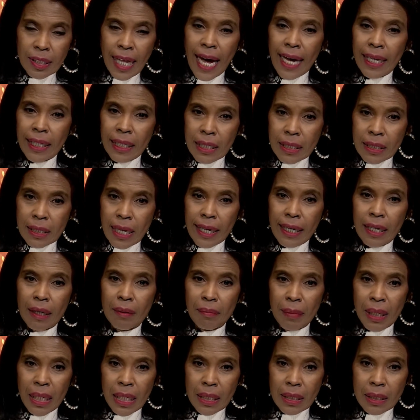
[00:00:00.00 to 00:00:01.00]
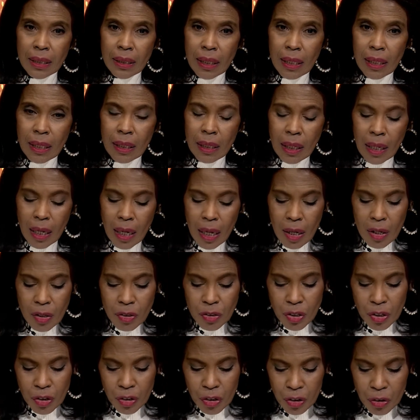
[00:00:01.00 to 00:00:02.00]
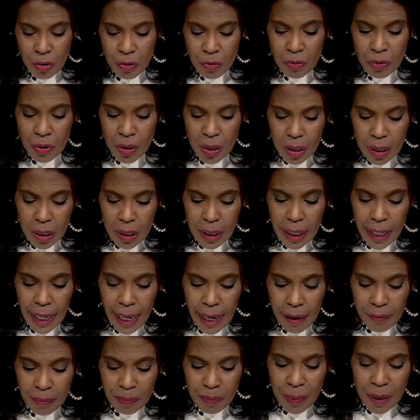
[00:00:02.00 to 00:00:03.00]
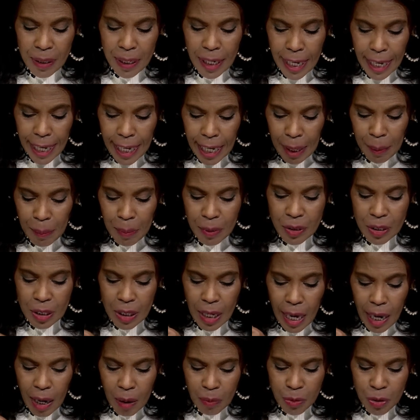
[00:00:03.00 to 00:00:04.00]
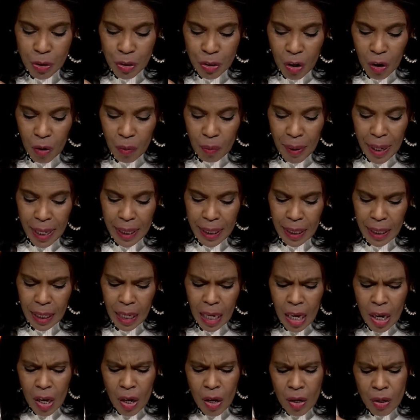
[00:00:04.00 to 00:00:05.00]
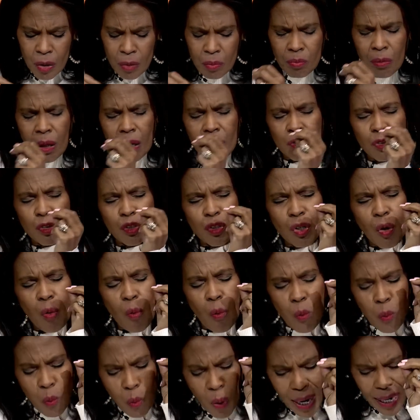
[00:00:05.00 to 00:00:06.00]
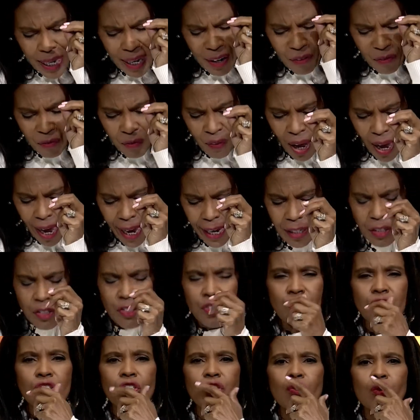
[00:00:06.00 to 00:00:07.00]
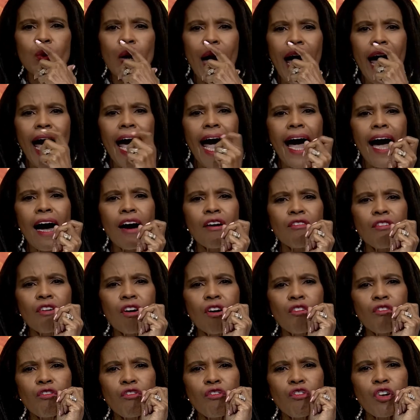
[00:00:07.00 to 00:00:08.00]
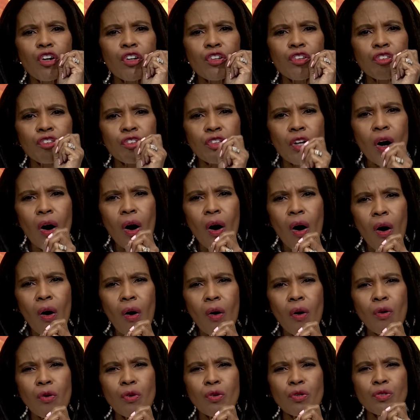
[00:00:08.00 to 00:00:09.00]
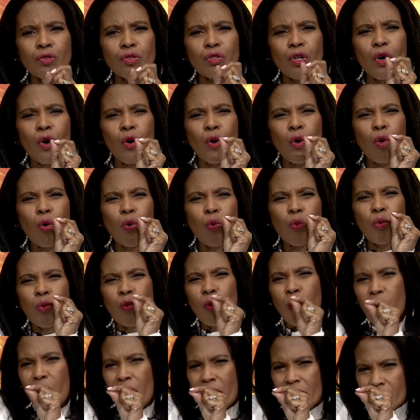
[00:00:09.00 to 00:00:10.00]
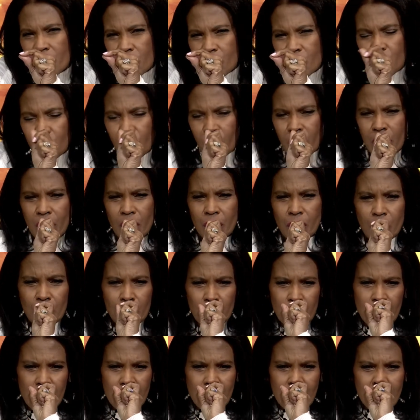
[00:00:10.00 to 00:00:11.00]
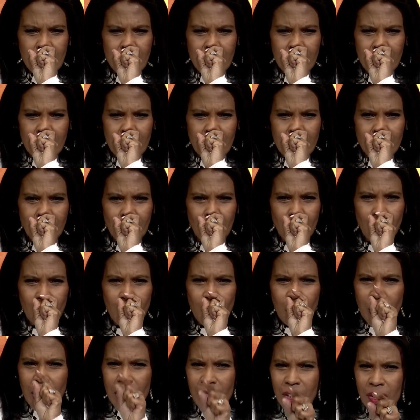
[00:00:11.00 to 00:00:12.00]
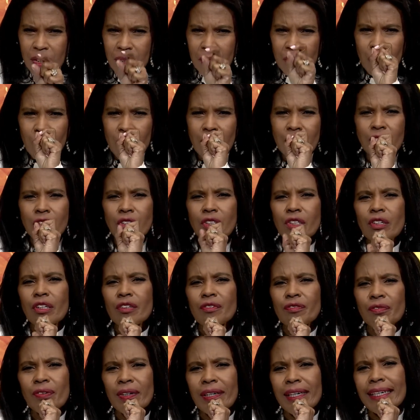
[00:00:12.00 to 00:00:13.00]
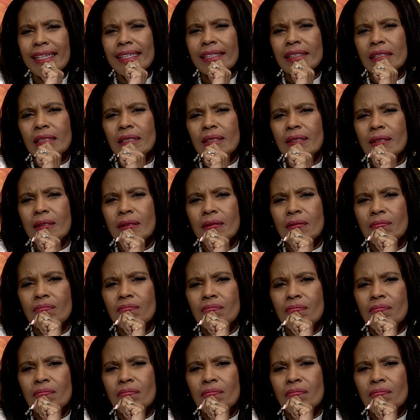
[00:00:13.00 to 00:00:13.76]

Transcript: that is like amazing. So you really have been able to help so many. So what advice do you have for those who want to start a new business? What's your advice?